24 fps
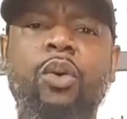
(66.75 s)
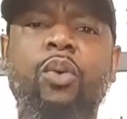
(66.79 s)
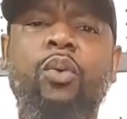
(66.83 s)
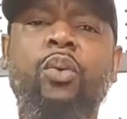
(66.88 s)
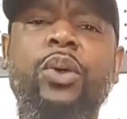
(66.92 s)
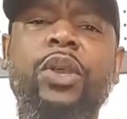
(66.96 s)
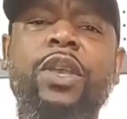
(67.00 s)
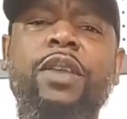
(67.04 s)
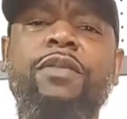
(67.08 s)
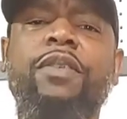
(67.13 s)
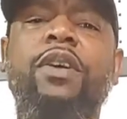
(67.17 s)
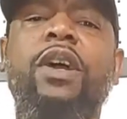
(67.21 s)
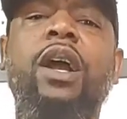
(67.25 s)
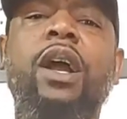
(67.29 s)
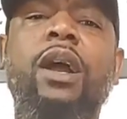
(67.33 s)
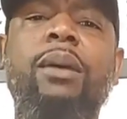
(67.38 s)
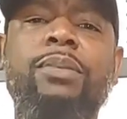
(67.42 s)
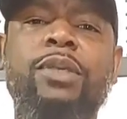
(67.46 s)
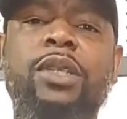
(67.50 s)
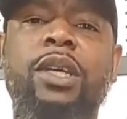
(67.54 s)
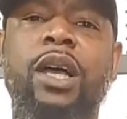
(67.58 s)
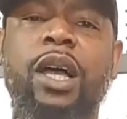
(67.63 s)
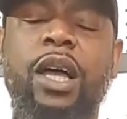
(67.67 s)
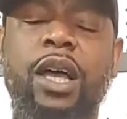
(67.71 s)
we've
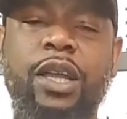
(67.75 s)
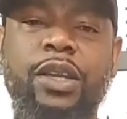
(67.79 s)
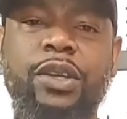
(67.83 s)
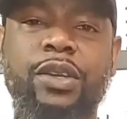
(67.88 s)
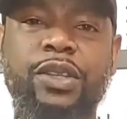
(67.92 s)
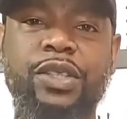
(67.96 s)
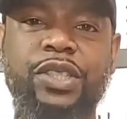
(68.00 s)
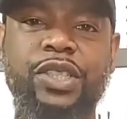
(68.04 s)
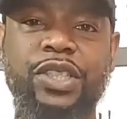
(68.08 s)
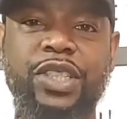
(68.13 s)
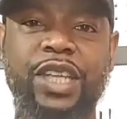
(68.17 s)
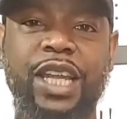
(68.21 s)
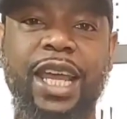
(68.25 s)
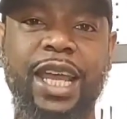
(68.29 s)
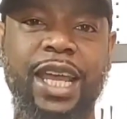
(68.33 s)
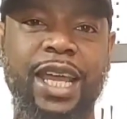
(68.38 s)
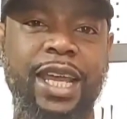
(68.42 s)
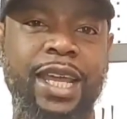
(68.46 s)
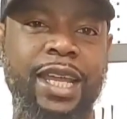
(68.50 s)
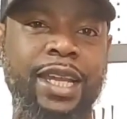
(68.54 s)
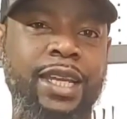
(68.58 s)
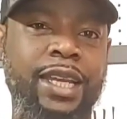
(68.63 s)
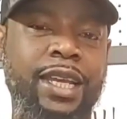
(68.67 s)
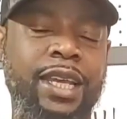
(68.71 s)
come to
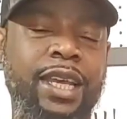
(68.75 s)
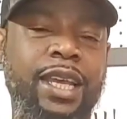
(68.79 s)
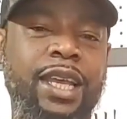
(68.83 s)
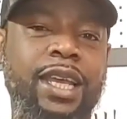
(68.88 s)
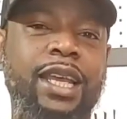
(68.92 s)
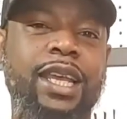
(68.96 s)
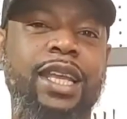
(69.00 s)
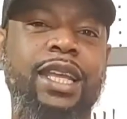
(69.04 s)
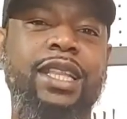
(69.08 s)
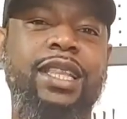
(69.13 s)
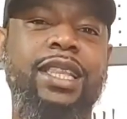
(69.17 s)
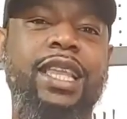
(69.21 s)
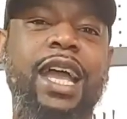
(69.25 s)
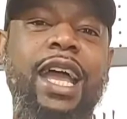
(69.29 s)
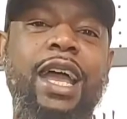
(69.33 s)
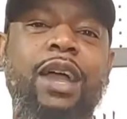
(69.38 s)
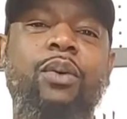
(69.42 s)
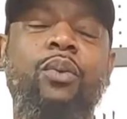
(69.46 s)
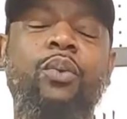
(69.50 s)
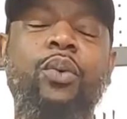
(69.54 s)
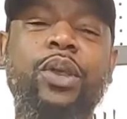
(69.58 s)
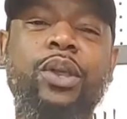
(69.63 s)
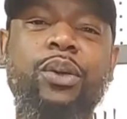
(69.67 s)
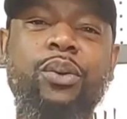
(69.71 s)
understand
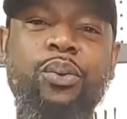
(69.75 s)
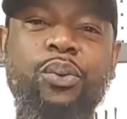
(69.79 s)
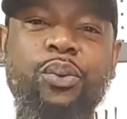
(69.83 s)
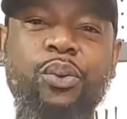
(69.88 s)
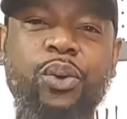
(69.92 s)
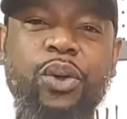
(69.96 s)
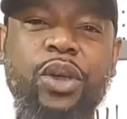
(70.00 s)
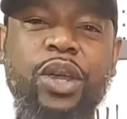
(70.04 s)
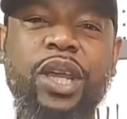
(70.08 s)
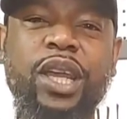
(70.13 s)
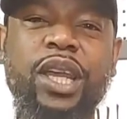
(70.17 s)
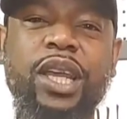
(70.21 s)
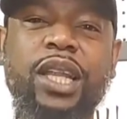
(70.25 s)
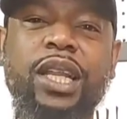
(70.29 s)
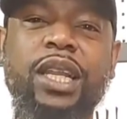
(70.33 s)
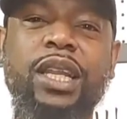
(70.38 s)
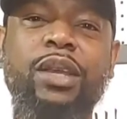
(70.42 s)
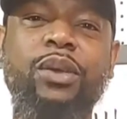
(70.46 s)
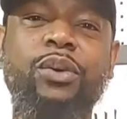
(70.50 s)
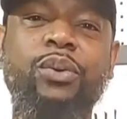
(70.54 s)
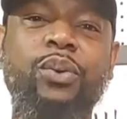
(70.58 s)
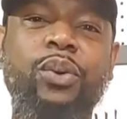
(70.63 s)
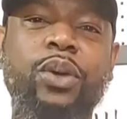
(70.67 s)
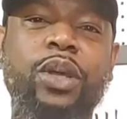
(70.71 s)
that we
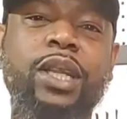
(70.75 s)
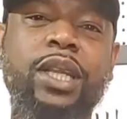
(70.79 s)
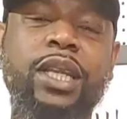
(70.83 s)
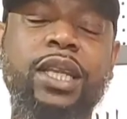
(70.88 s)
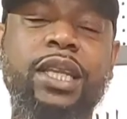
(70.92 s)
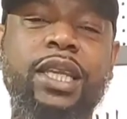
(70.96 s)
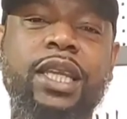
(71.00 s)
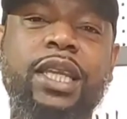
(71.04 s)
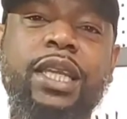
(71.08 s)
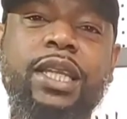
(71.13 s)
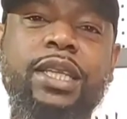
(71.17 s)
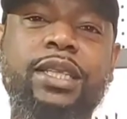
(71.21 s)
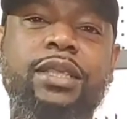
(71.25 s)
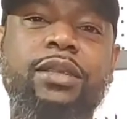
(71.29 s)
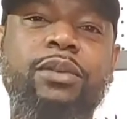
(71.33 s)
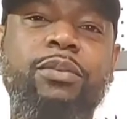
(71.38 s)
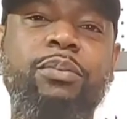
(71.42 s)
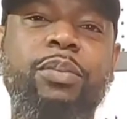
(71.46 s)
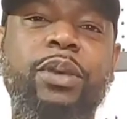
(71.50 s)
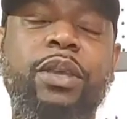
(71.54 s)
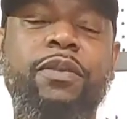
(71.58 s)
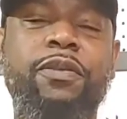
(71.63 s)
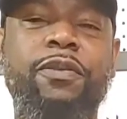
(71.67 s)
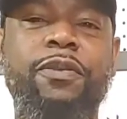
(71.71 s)
really need to
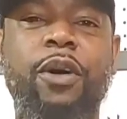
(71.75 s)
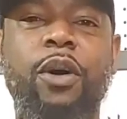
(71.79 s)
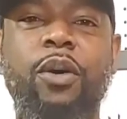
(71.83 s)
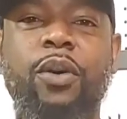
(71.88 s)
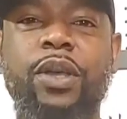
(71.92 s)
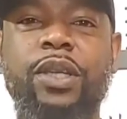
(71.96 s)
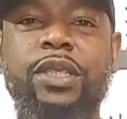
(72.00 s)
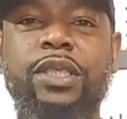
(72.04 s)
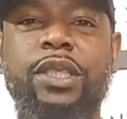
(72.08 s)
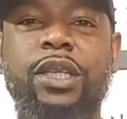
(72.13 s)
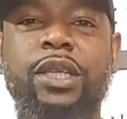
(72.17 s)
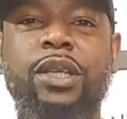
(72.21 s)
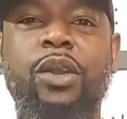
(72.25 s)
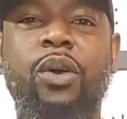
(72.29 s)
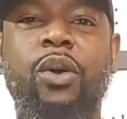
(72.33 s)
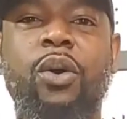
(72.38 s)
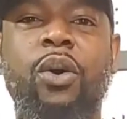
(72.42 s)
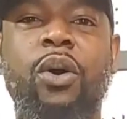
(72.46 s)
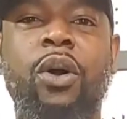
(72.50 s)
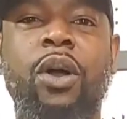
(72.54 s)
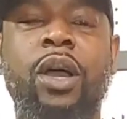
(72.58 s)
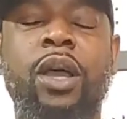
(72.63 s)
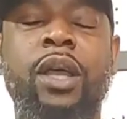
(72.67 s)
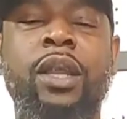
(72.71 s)
be focusing
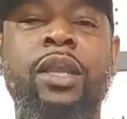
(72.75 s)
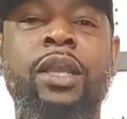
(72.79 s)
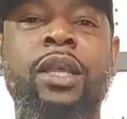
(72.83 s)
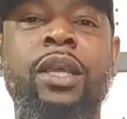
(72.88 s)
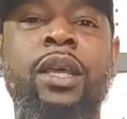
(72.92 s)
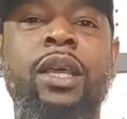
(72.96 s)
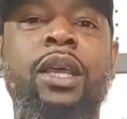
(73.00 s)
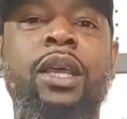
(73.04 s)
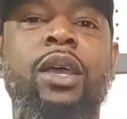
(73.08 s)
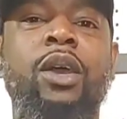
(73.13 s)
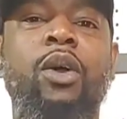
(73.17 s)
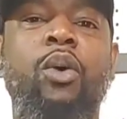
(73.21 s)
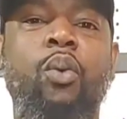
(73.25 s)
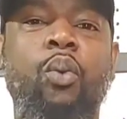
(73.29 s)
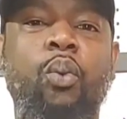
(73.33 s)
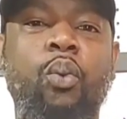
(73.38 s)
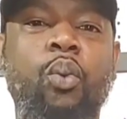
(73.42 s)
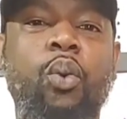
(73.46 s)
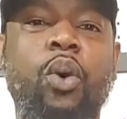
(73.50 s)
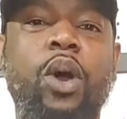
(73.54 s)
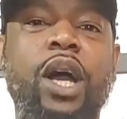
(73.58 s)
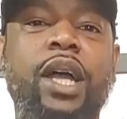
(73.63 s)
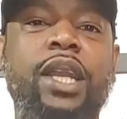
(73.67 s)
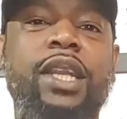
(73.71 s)
on
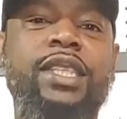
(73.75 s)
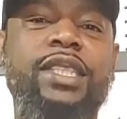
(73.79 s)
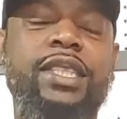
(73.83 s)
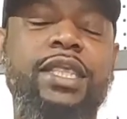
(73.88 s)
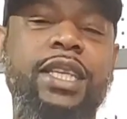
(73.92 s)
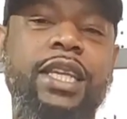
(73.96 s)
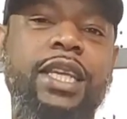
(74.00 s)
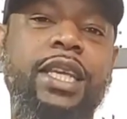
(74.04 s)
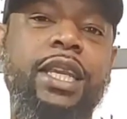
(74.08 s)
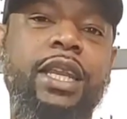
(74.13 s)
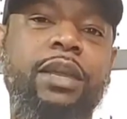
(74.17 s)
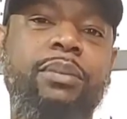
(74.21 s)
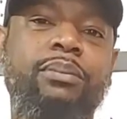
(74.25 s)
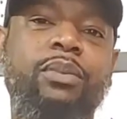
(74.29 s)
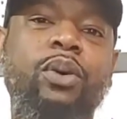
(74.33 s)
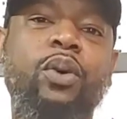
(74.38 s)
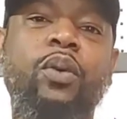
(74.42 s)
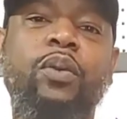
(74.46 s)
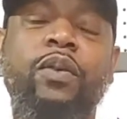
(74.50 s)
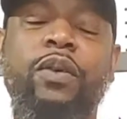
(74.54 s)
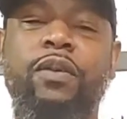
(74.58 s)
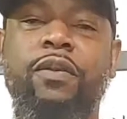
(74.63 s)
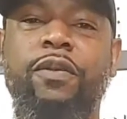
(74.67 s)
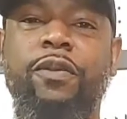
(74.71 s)
what is needed
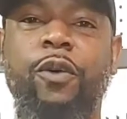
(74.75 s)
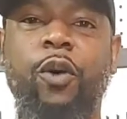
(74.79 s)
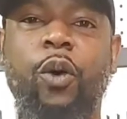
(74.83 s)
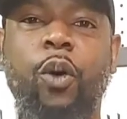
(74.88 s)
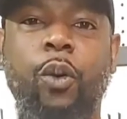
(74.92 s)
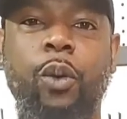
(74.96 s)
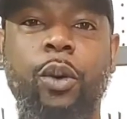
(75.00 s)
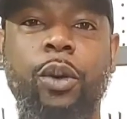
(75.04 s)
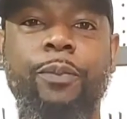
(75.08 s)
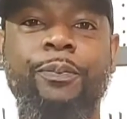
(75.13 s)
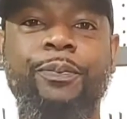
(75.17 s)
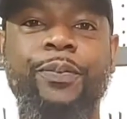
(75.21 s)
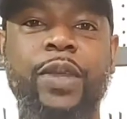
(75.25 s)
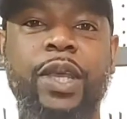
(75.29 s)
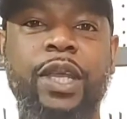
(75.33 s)
moving forward.